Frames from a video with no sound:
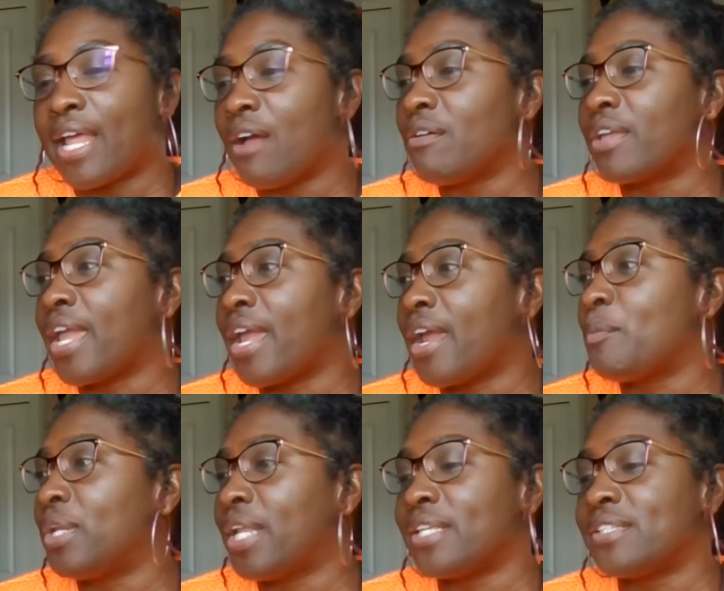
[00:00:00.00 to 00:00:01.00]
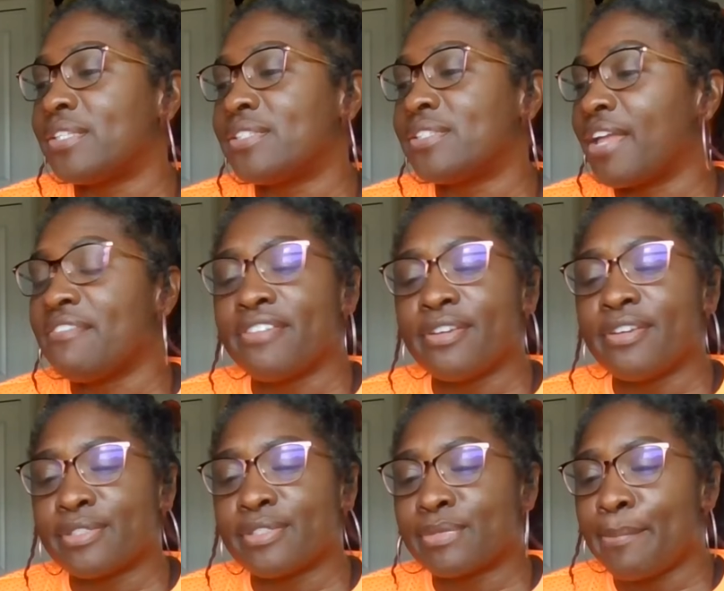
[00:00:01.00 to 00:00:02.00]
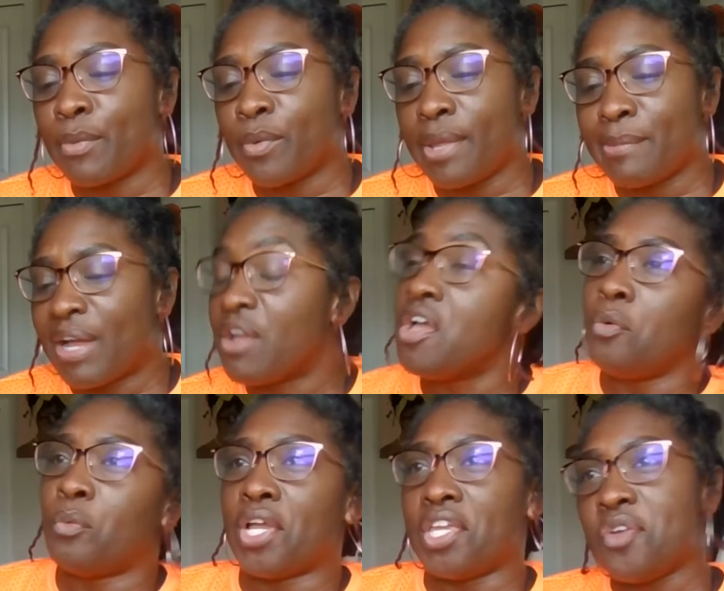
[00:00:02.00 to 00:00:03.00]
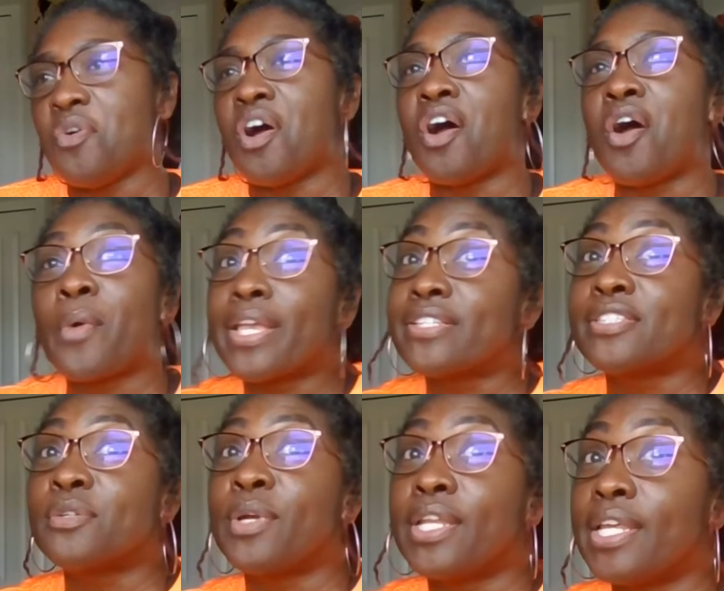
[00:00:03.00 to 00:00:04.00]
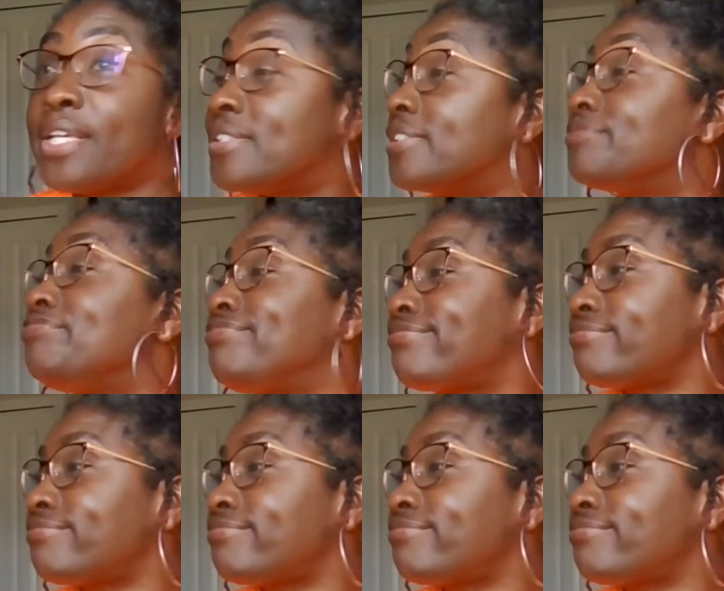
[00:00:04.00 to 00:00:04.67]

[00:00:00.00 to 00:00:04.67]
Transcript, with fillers: And I don't care what they say. If they can feel some type of way about, well, you always doing this.